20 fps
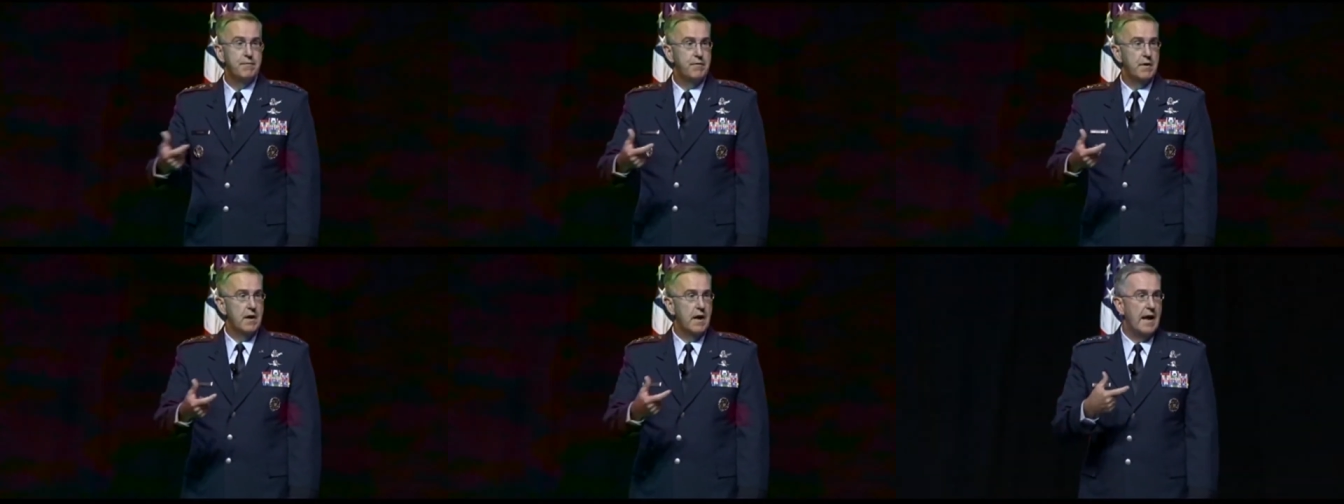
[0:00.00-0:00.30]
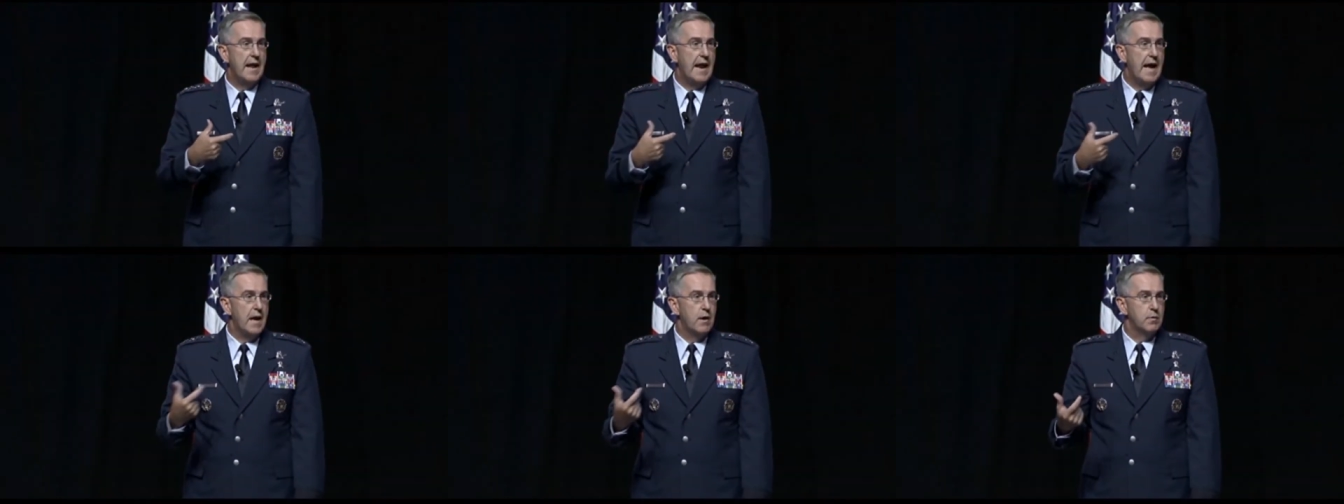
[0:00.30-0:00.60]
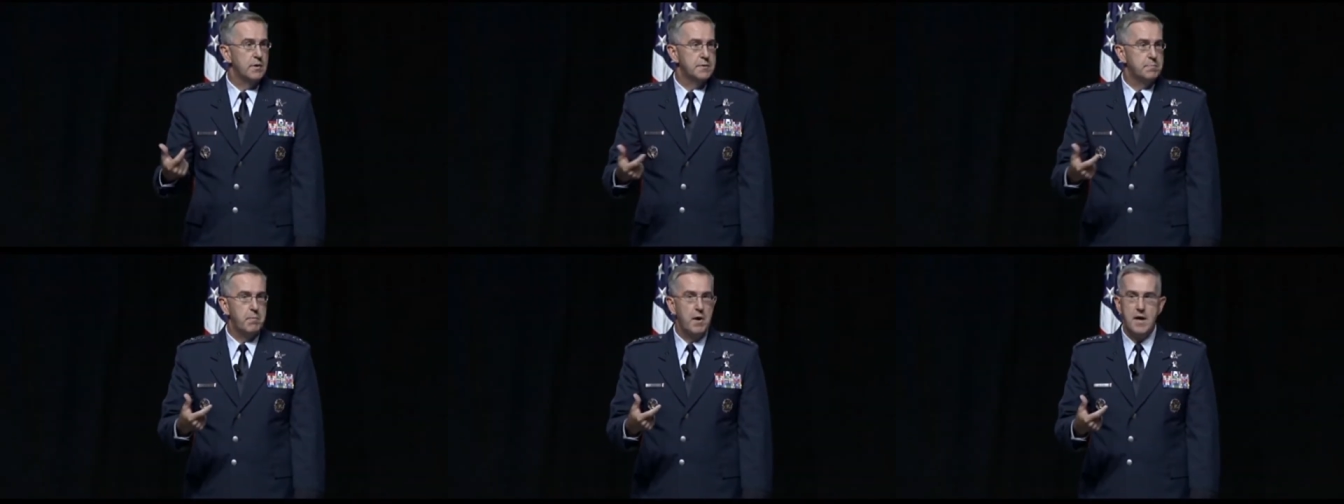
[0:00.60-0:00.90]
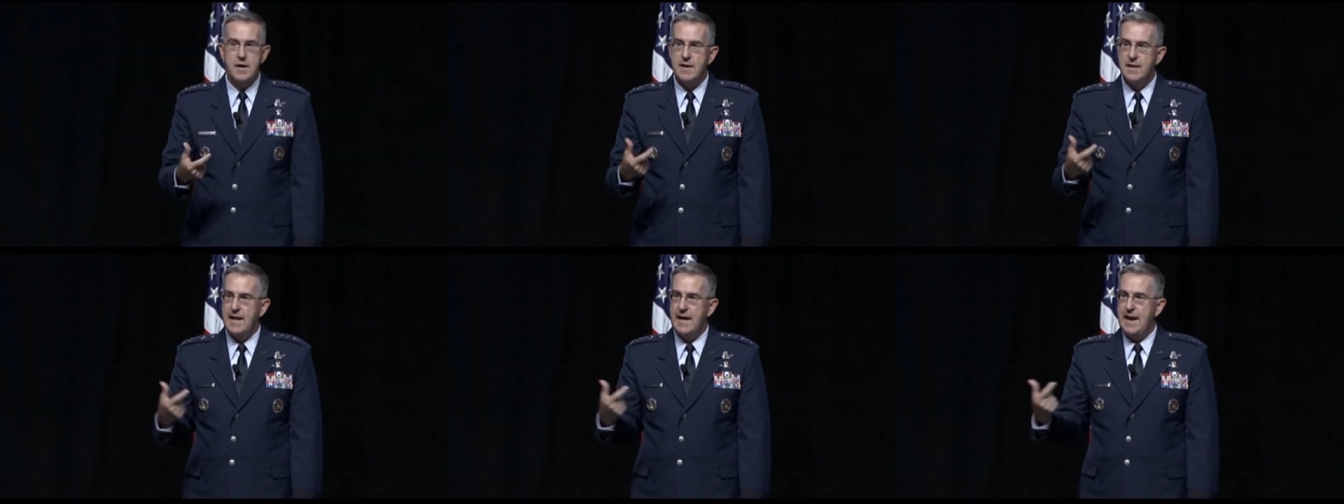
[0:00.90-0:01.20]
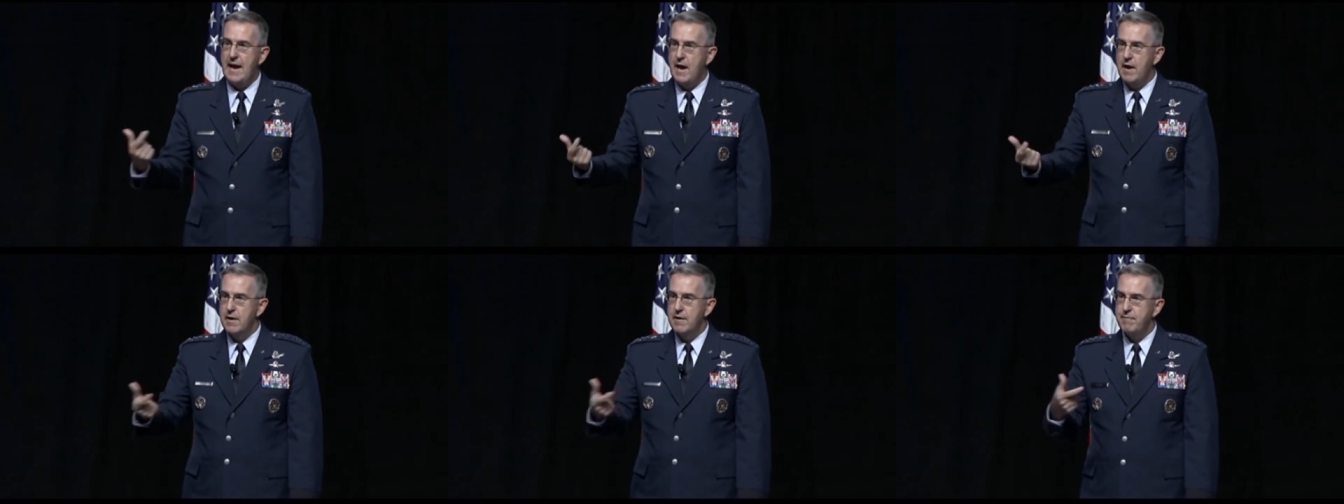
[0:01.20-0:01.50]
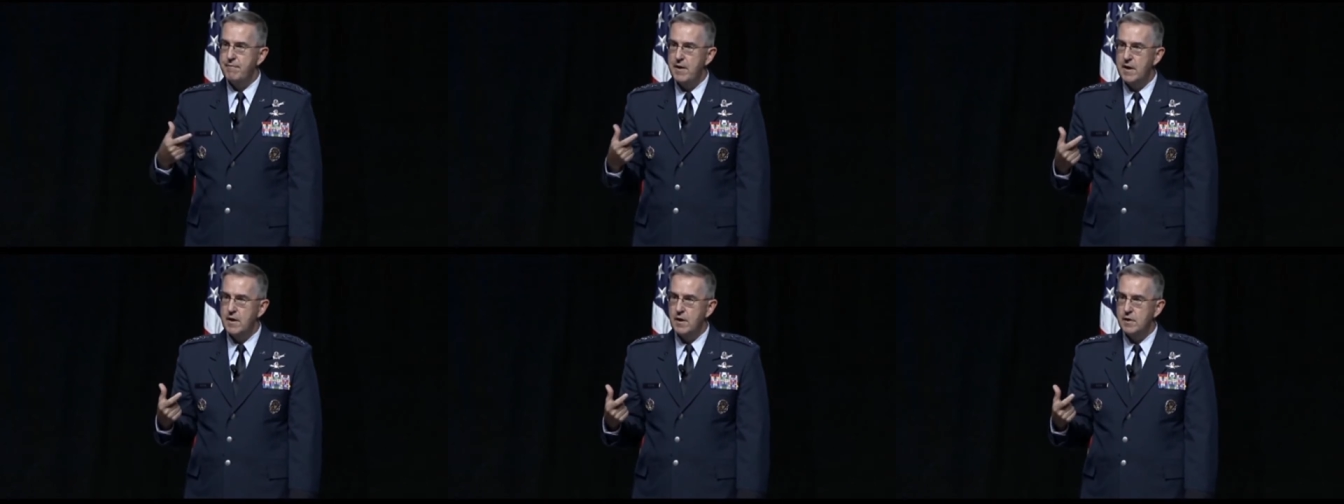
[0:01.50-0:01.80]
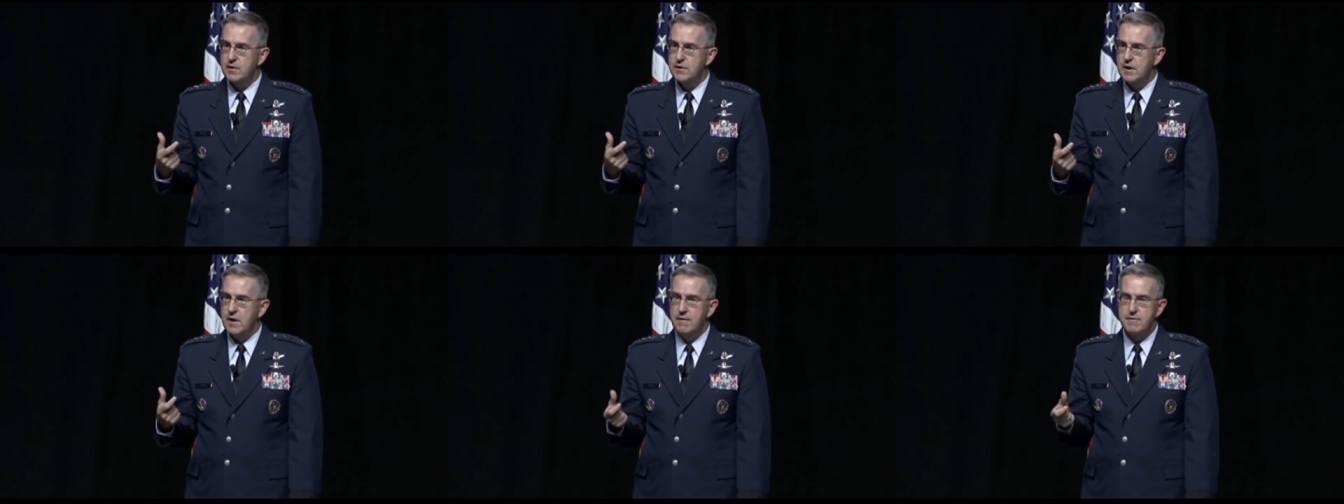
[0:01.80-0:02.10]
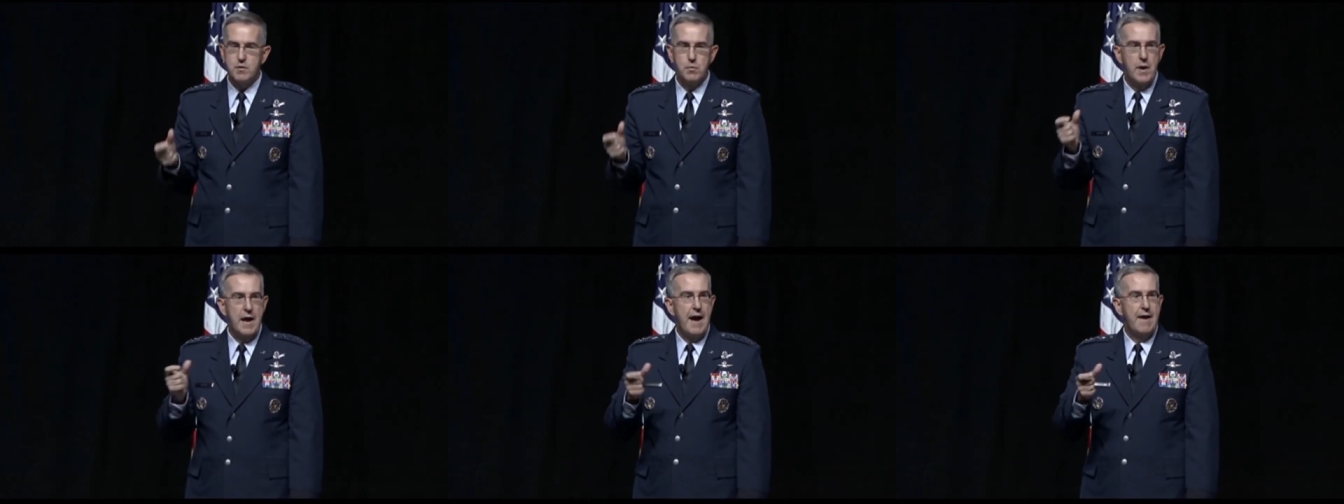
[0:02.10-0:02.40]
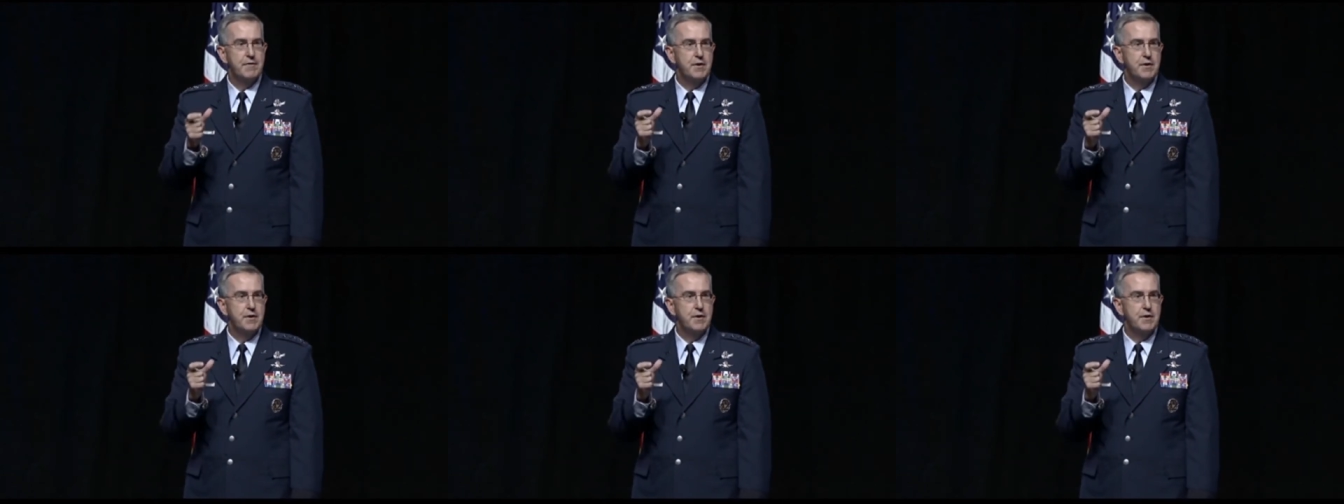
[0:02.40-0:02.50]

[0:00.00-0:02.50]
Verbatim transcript: We have to figure out how to respond to that, how to defend ourselves,